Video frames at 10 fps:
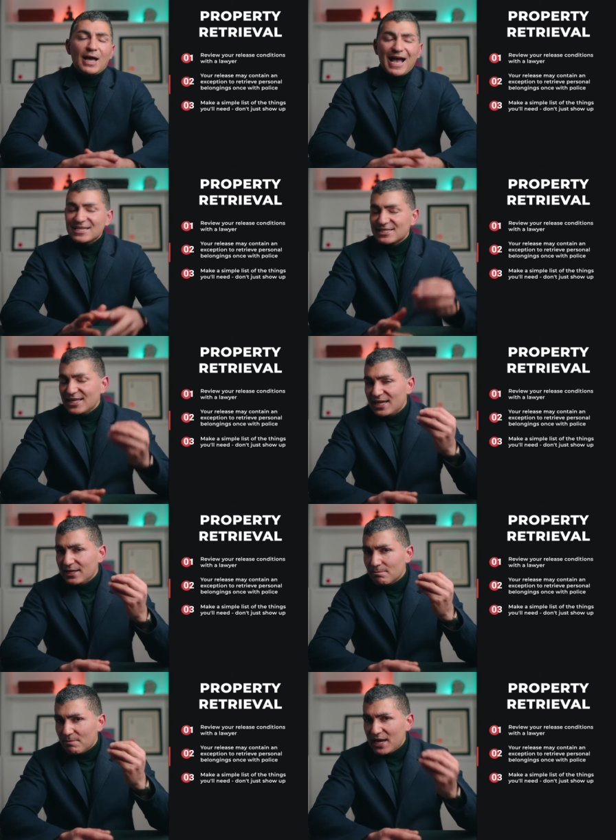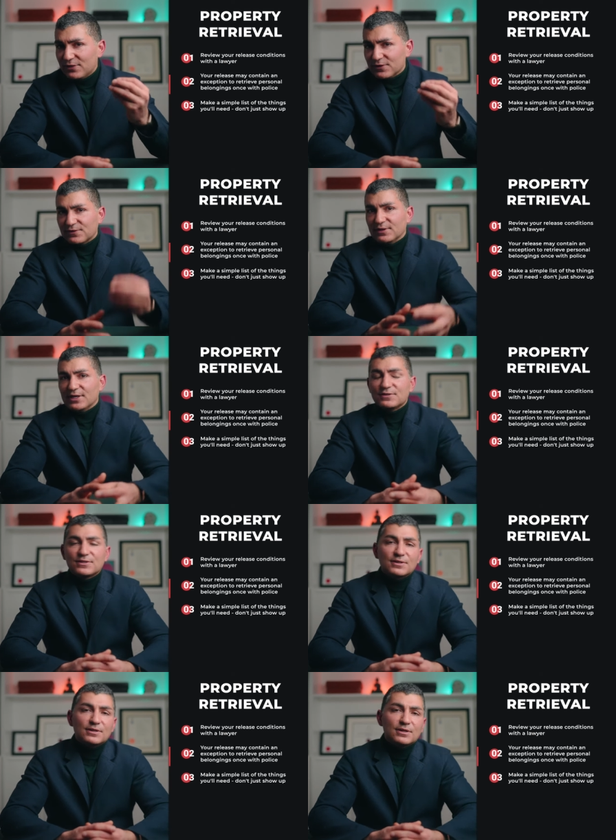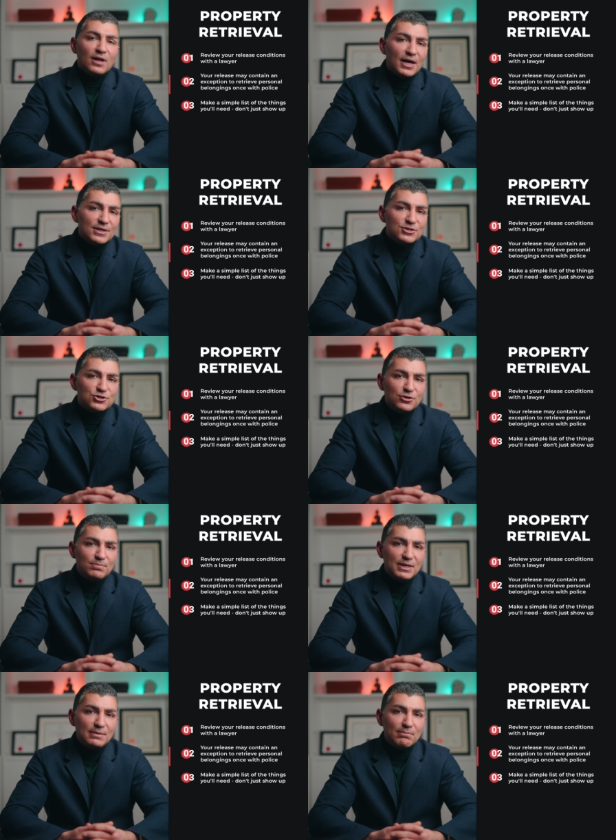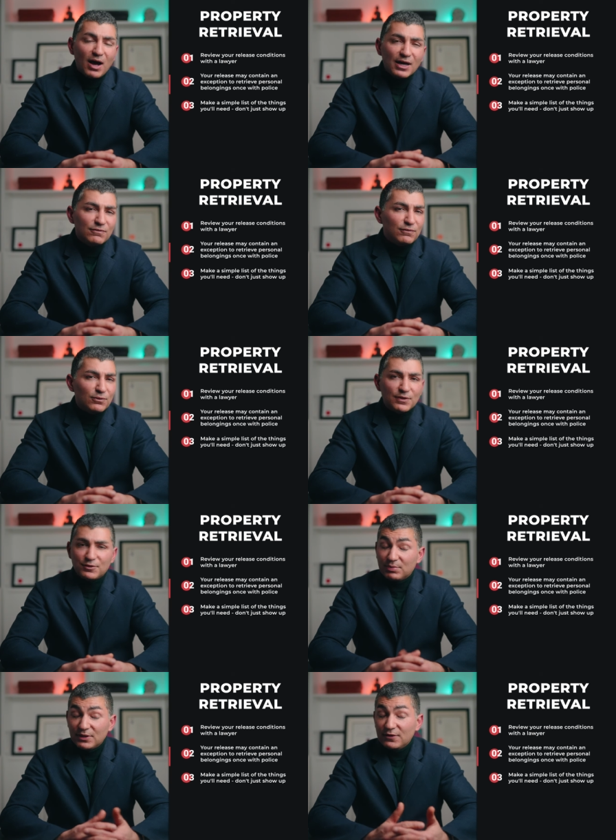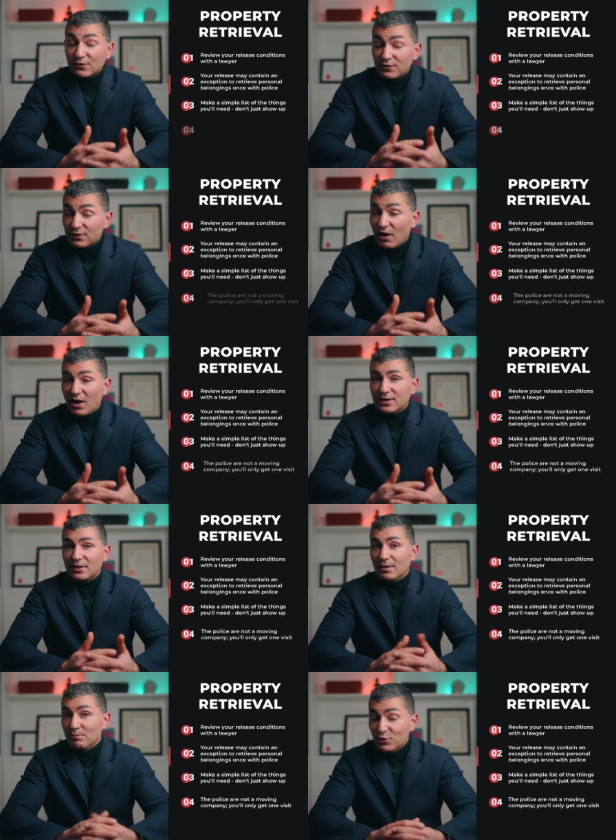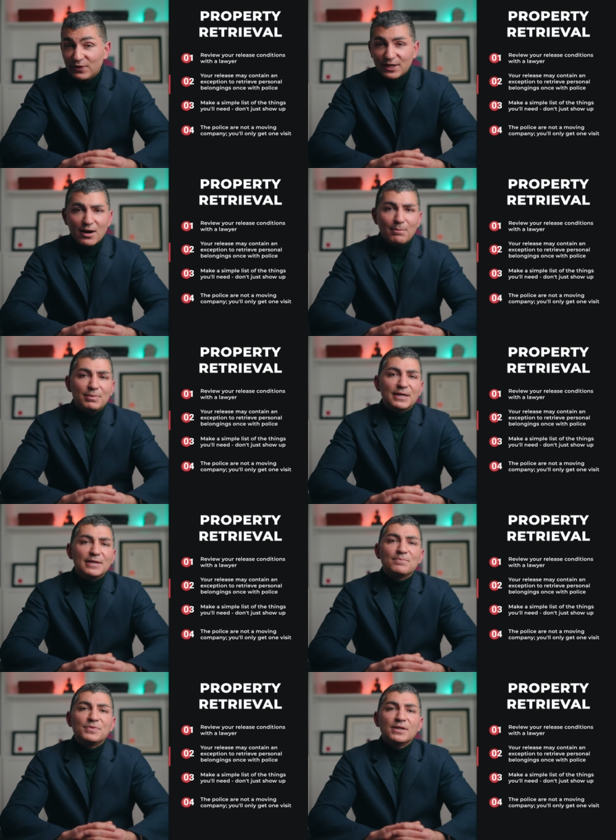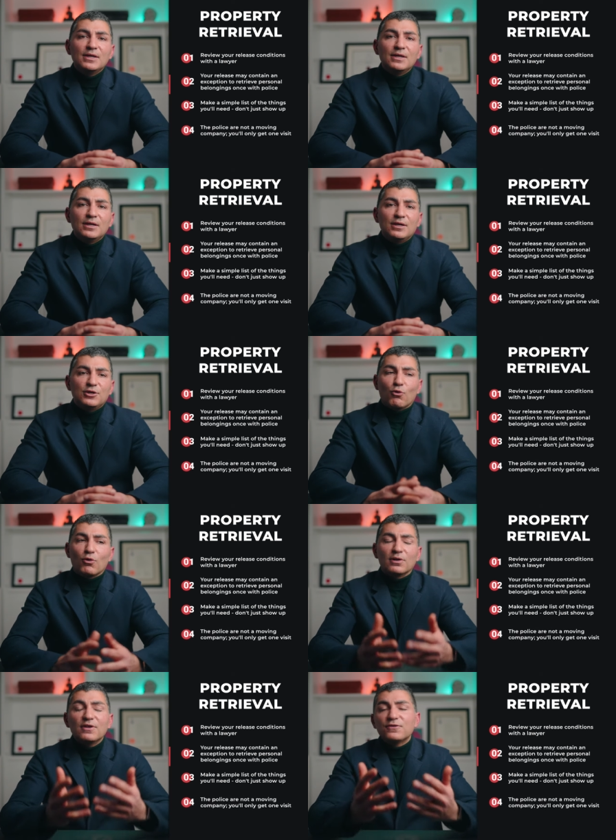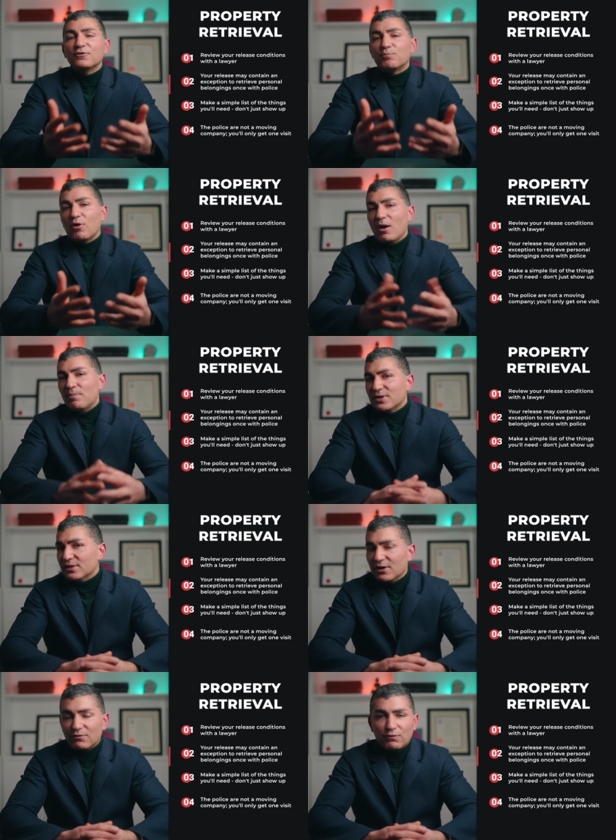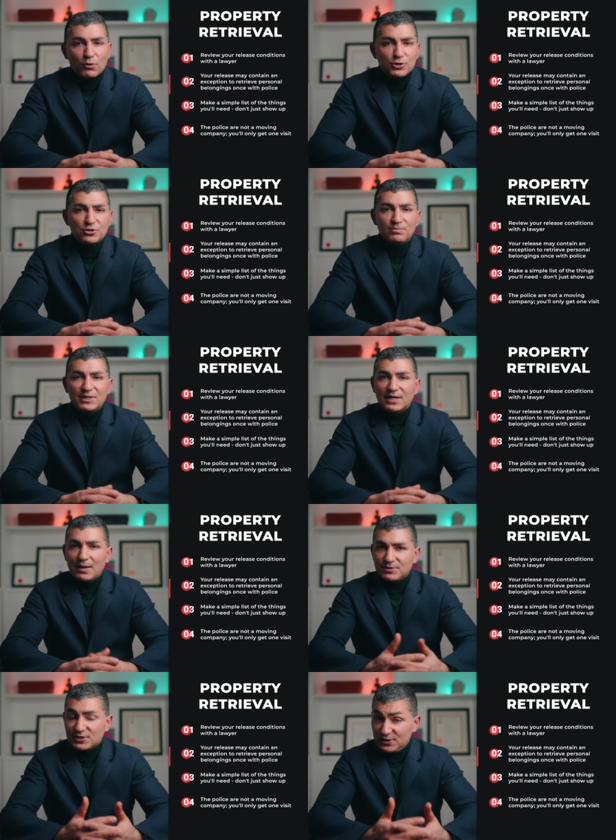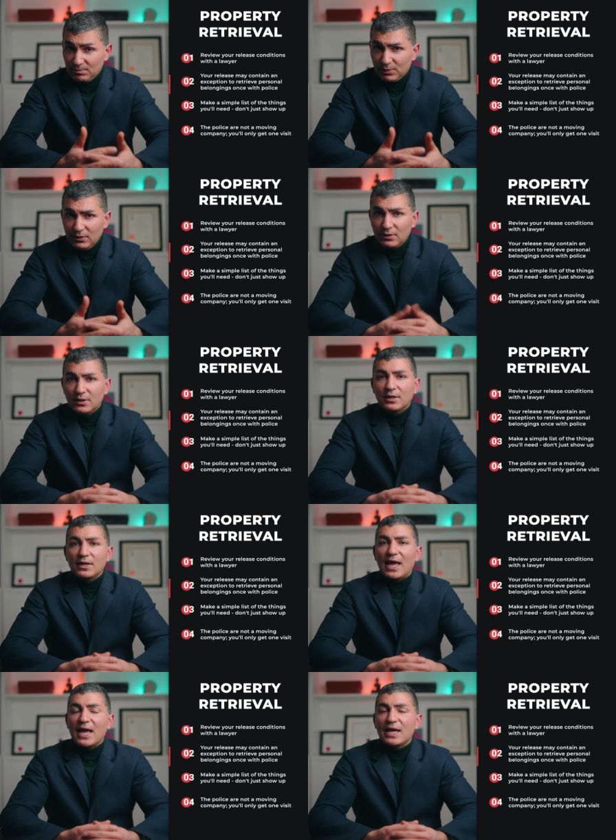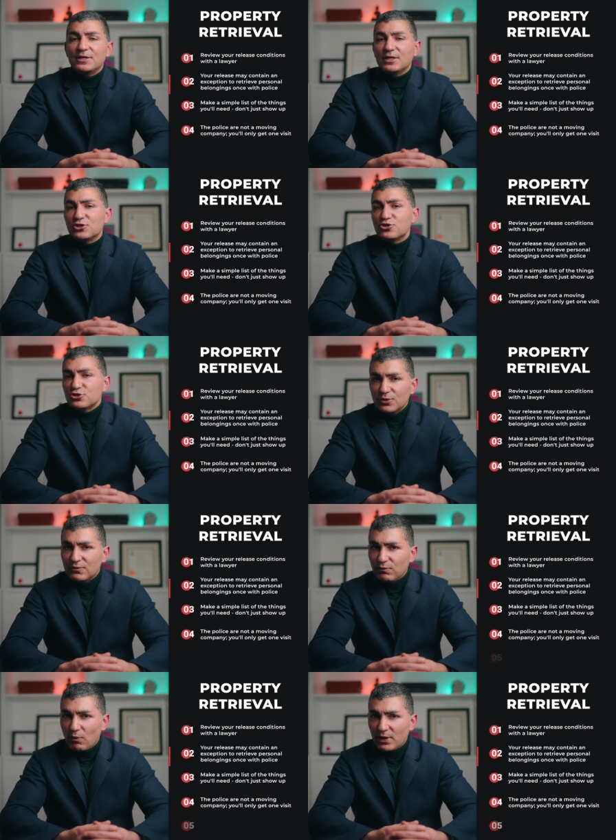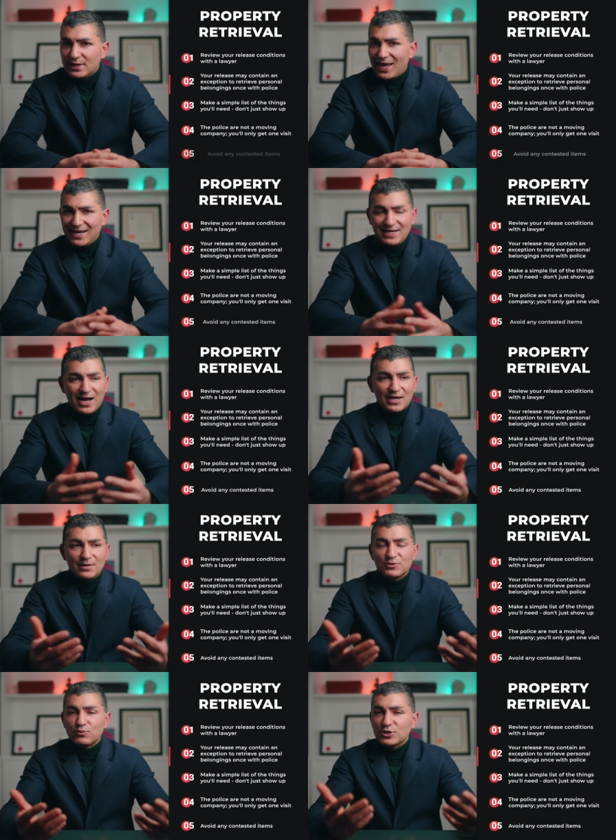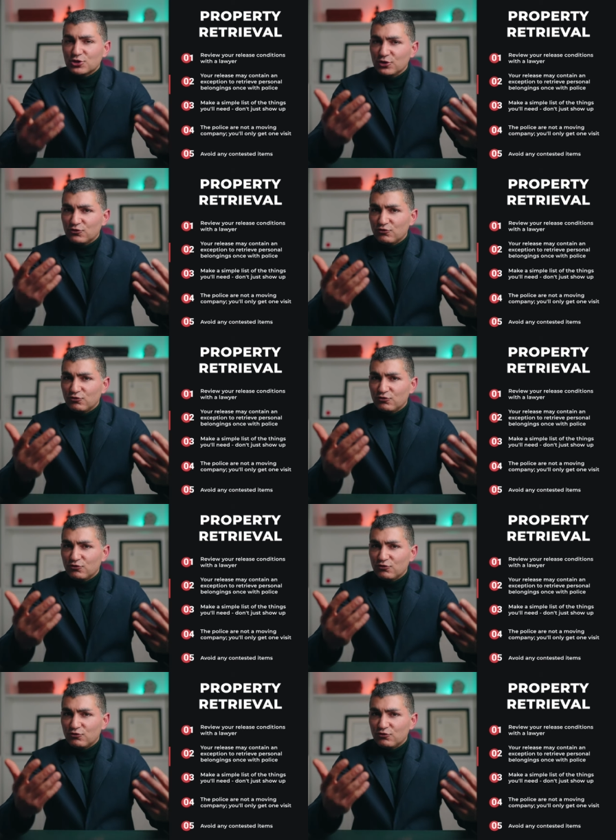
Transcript: As they make this list, clients should be mindful that the police are not a moving company. Your list of property, therefore, should be kept simple and it should avoid any items which could